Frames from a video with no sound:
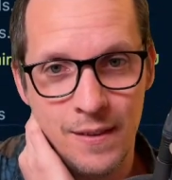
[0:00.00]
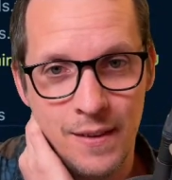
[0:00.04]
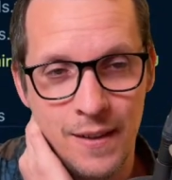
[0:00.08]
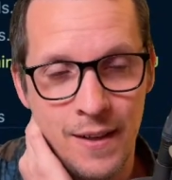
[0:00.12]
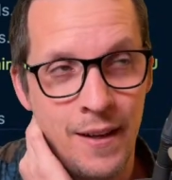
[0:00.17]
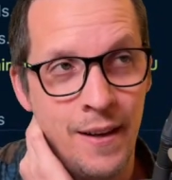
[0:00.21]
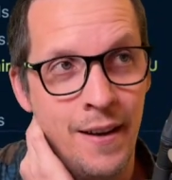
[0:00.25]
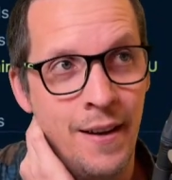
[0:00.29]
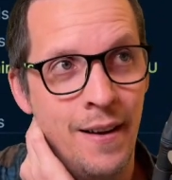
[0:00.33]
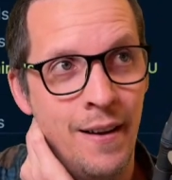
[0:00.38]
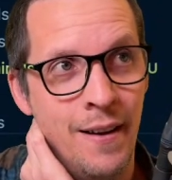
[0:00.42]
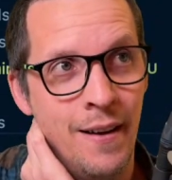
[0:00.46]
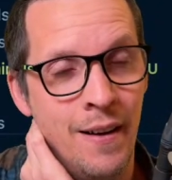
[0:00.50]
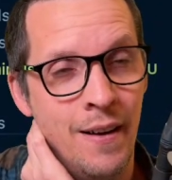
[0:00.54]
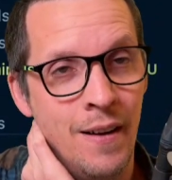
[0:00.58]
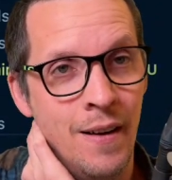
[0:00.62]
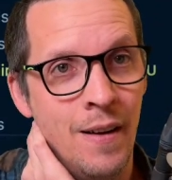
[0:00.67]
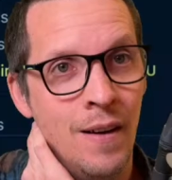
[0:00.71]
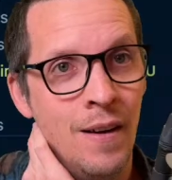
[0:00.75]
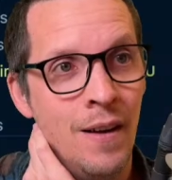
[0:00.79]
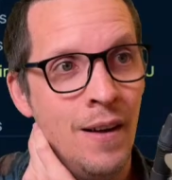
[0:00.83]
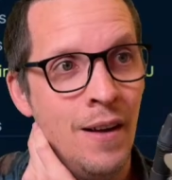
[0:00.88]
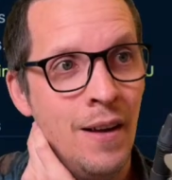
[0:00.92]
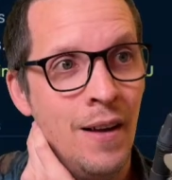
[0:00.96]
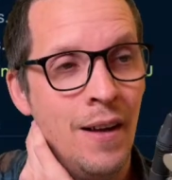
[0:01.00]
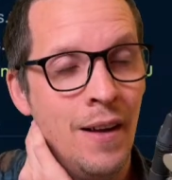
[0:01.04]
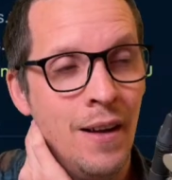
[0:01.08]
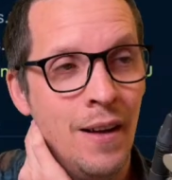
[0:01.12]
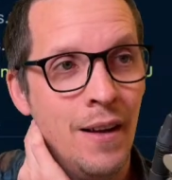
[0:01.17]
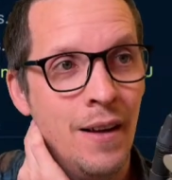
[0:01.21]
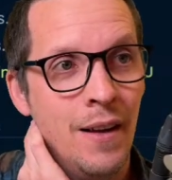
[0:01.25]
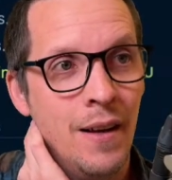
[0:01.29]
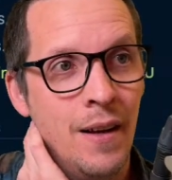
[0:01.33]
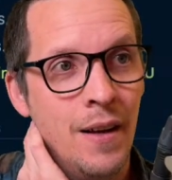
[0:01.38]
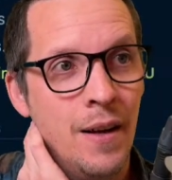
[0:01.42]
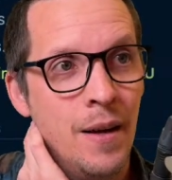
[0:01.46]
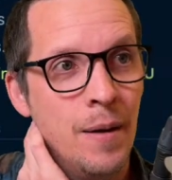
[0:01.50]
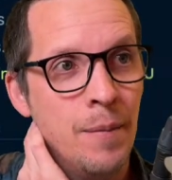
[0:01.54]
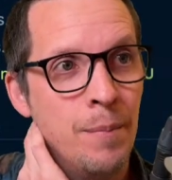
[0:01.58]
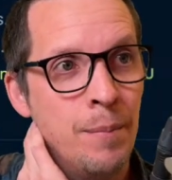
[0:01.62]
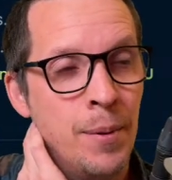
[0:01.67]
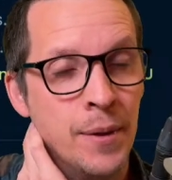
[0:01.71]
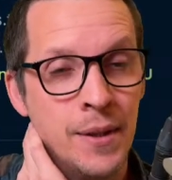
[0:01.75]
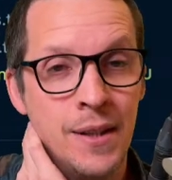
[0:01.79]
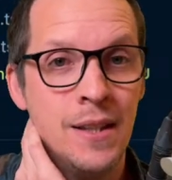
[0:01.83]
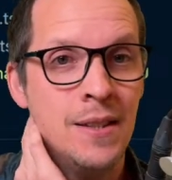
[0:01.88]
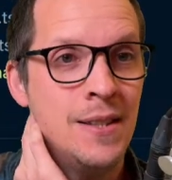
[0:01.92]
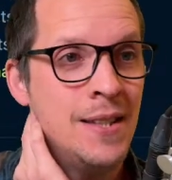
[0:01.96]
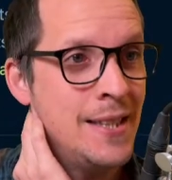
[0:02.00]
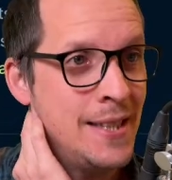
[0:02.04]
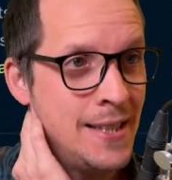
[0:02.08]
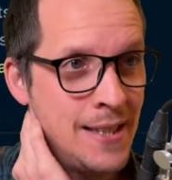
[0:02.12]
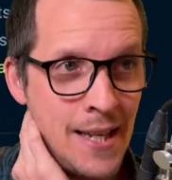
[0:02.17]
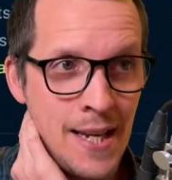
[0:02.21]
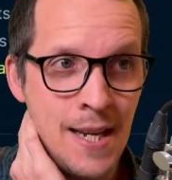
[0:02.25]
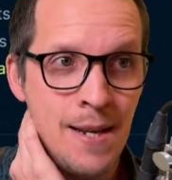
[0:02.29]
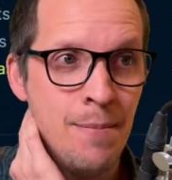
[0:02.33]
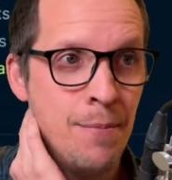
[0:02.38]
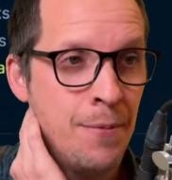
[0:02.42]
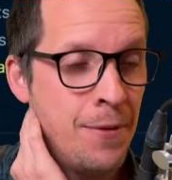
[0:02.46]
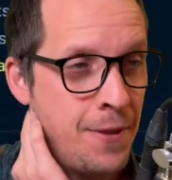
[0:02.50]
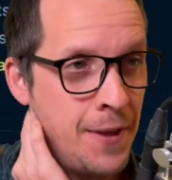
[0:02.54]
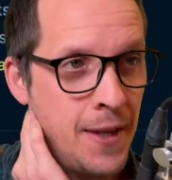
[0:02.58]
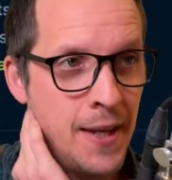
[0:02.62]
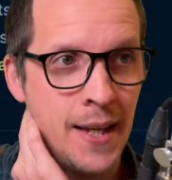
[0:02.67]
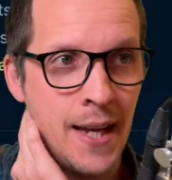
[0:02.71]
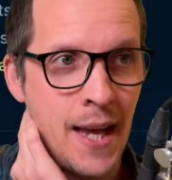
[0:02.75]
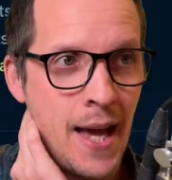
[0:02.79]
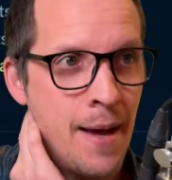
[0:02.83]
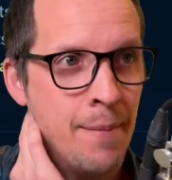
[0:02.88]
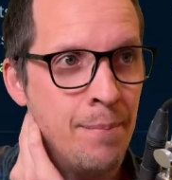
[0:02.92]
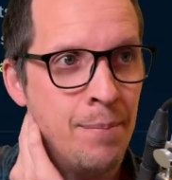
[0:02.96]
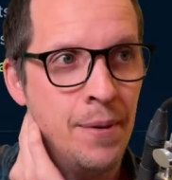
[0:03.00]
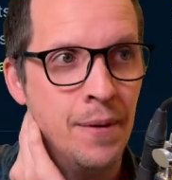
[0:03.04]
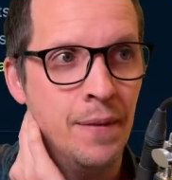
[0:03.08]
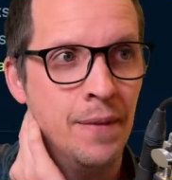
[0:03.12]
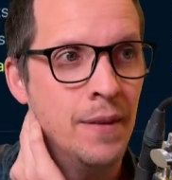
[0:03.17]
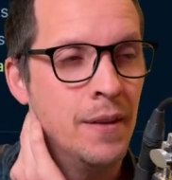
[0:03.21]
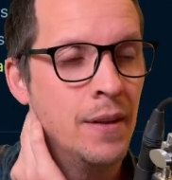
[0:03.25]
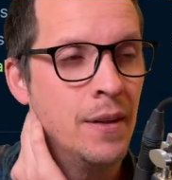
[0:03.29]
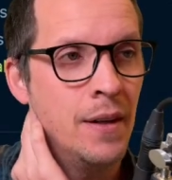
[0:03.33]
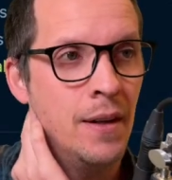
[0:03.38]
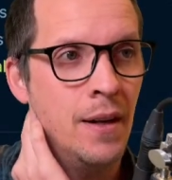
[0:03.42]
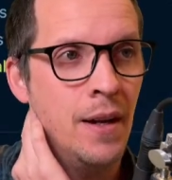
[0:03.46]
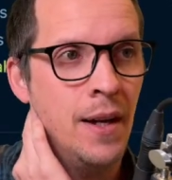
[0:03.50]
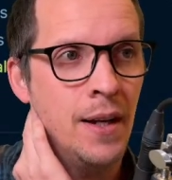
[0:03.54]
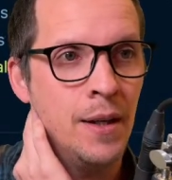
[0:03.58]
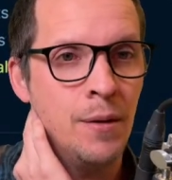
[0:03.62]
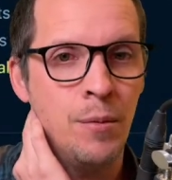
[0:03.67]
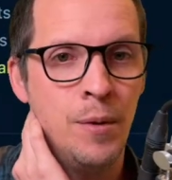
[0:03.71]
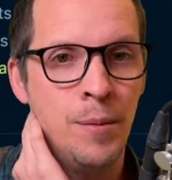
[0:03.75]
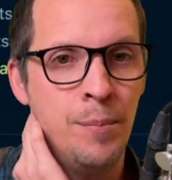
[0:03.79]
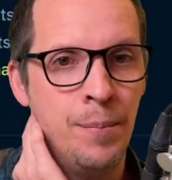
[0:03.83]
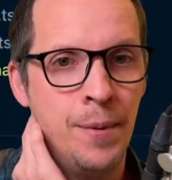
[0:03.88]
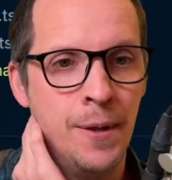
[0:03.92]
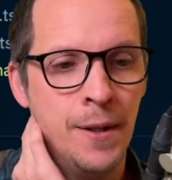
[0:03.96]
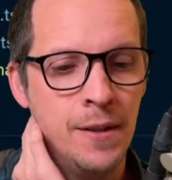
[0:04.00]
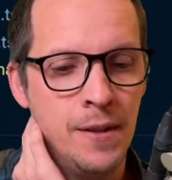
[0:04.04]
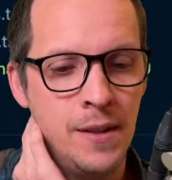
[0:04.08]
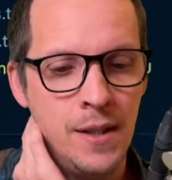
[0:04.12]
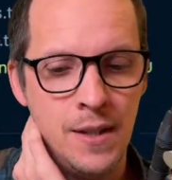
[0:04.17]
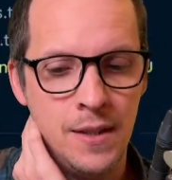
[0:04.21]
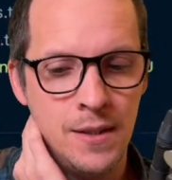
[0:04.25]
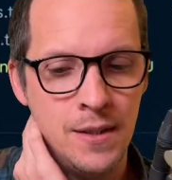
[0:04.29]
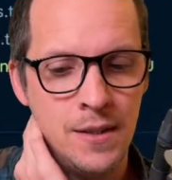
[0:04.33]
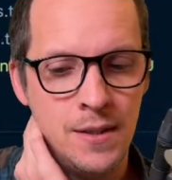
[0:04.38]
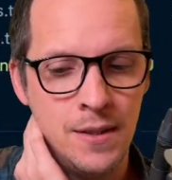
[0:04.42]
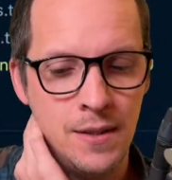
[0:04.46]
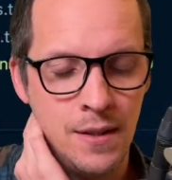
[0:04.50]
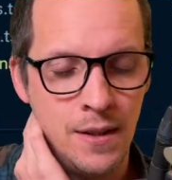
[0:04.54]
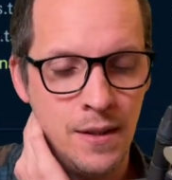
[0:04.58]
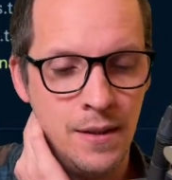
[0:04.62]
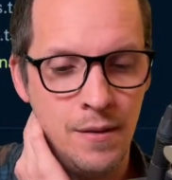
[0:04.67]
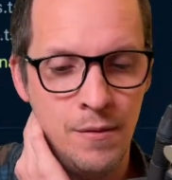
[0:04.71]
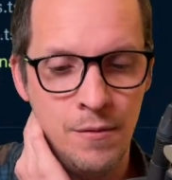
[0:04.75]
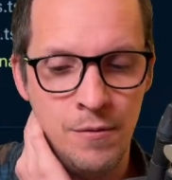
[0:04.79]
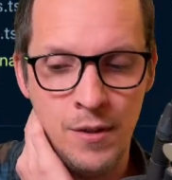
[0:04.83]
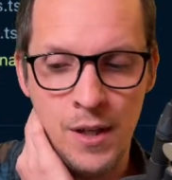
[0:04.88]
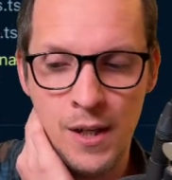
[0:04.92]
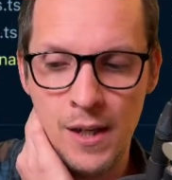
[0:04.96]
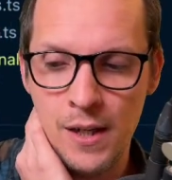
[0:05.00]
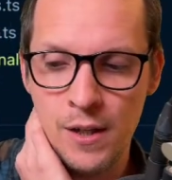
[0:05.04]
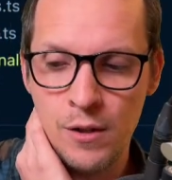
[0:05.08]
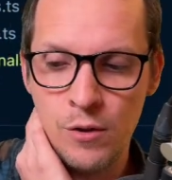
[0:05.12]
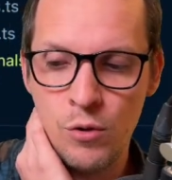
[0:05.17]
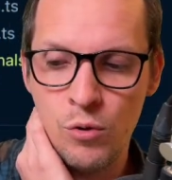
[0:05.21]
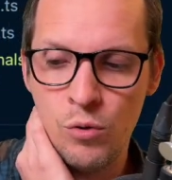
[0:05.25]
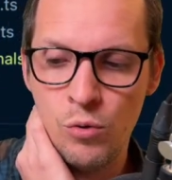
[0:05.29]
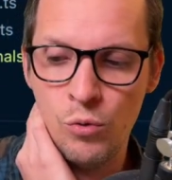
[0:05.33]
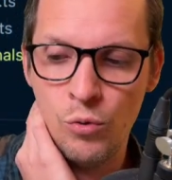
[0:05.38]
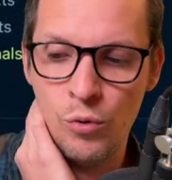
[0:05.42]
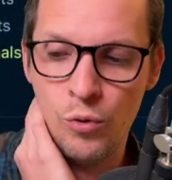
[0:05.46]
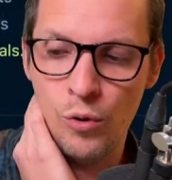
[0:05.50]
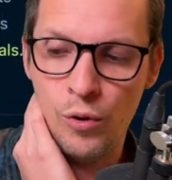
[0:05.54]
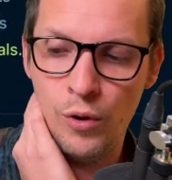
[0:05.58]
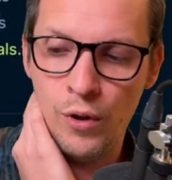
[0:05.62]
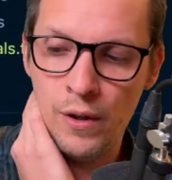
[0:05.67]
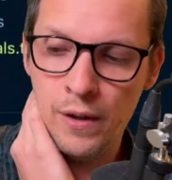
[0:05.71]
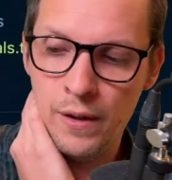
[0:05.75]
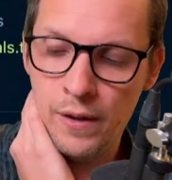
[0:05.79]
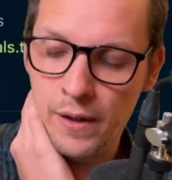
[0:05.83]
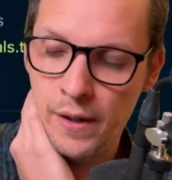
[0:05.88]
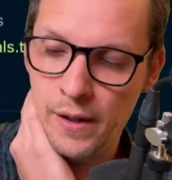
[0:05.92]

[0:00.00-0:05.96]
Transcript: But the same thing happened. Like we built this really cool